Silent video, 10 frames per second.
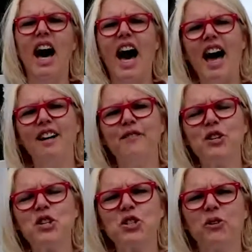Hi,
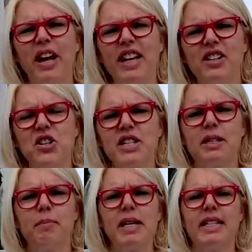first
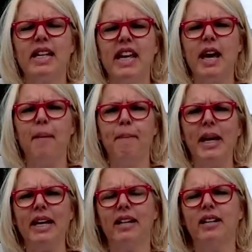graders. Miss DM
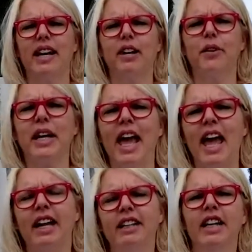Beaker here
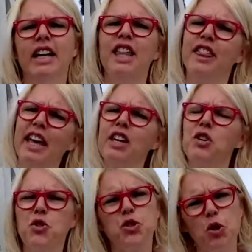again. Thank
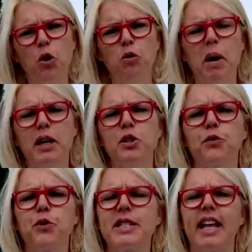you so much
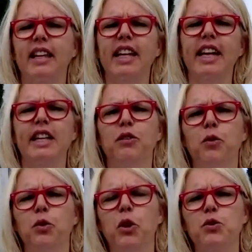for sending in
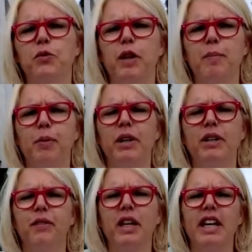all those
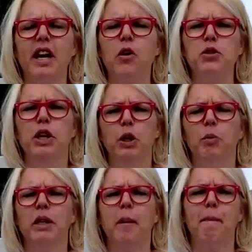Flipgrid videos
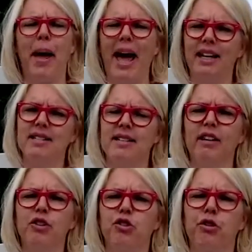with the
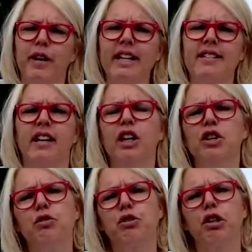balancing tricks
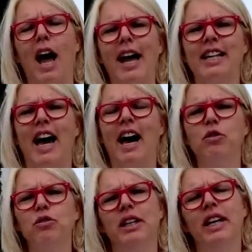you tried
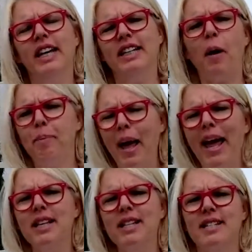out. Now,
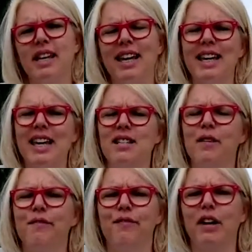balancing is
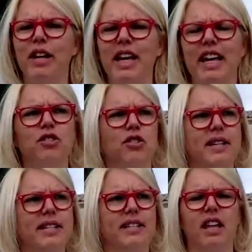a very
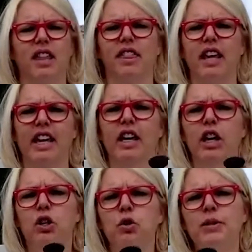interesting thing.
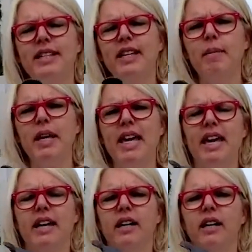You see me
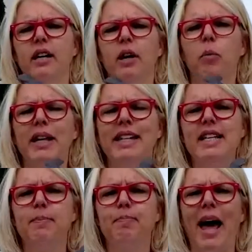here with
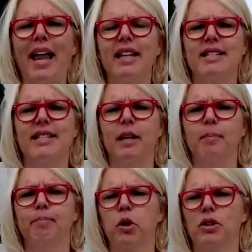this
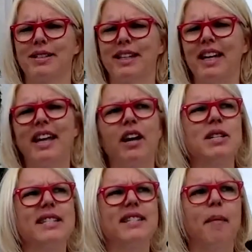balancing bird, and there
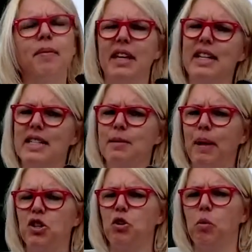is something
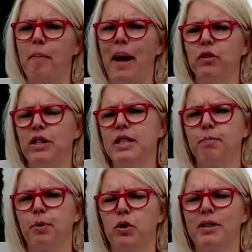special about this
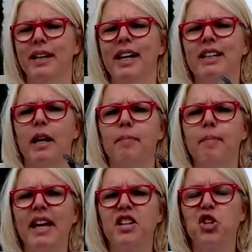bird that
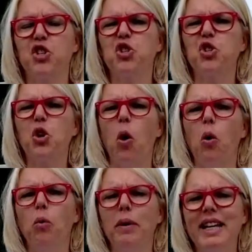makes it
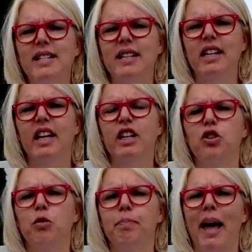so easy
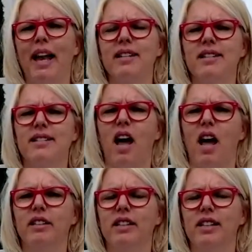to balance
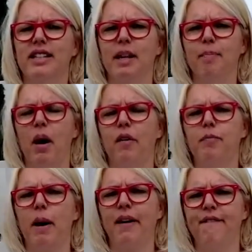on the tip of
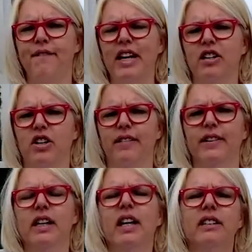my finger.
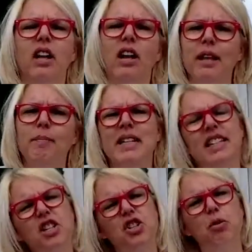Now, let me
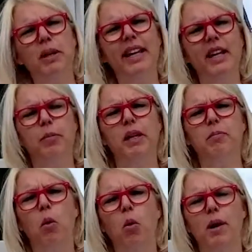teach you a little bit
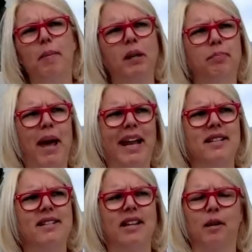more about
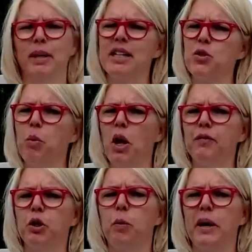balancing, because one of
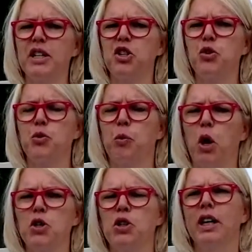the questions
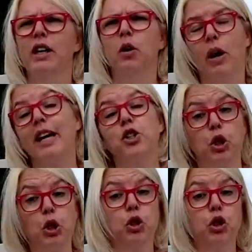was, or
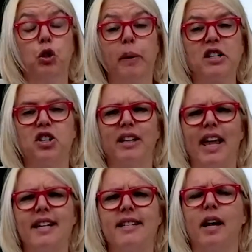actually the question
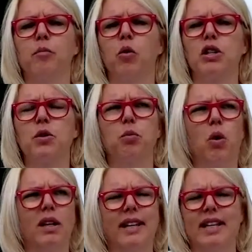last time was,
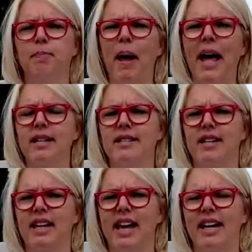what is
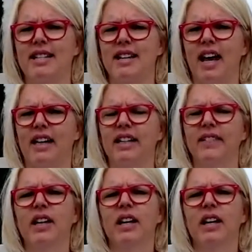balancing exactly?